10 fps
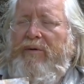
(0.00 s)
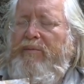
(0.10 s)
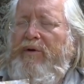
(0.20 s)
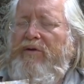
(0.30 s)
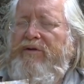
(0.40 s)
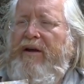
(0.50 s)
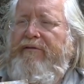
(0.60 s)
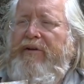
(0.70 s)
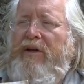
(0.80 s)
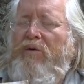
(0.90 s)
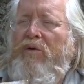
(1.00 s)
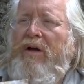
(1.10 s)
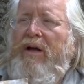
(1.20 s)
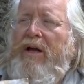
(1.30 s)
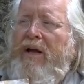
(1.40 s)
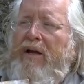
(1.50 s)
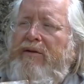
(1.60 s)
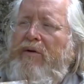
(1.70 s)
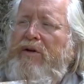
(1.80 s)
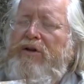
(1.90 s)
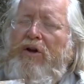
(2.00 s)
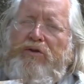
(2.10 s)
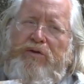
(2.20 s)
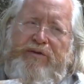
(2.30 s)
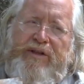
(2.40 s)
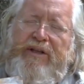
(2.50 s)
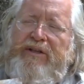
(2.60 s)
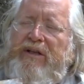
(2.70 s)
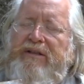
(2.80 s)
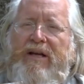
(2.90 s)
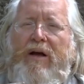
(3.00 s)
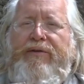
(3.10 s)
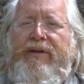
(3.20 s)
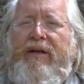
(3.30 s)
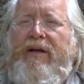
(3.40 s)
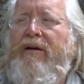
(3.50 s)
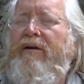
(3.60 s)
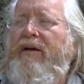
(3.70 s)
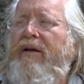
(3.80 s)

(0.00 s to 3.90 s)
because I feel there is lots of teachings out there,